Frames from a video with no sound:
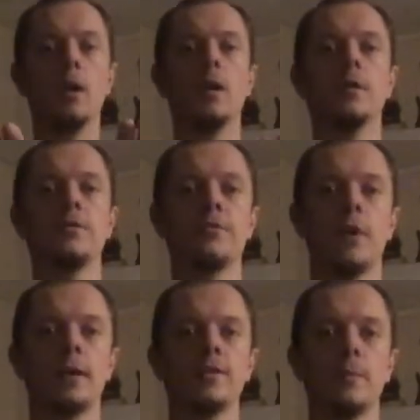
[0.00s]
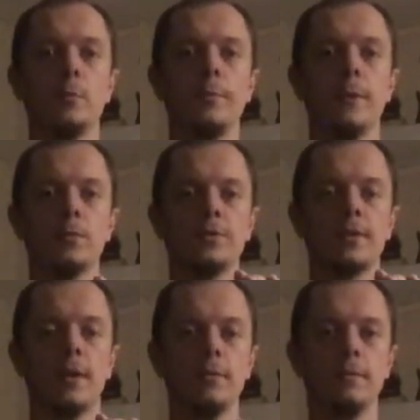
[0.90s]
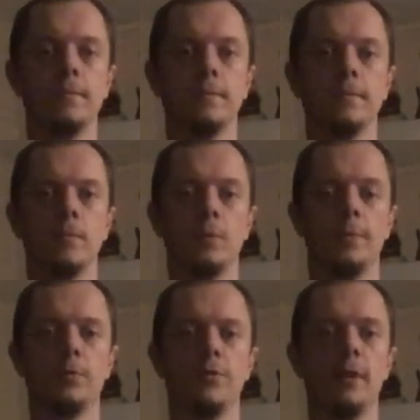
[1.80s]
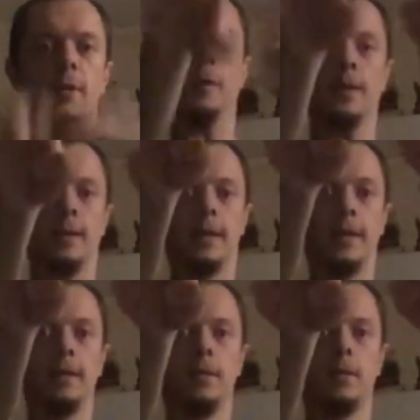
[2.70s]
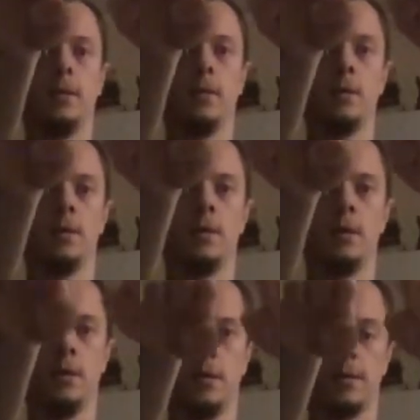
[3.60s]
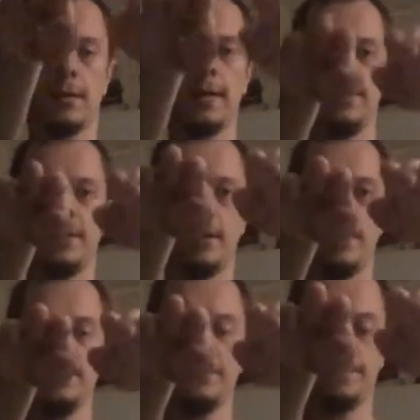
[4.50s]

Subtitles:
Strike double Bill Zal, or Bill G, here, okay, to the eyes.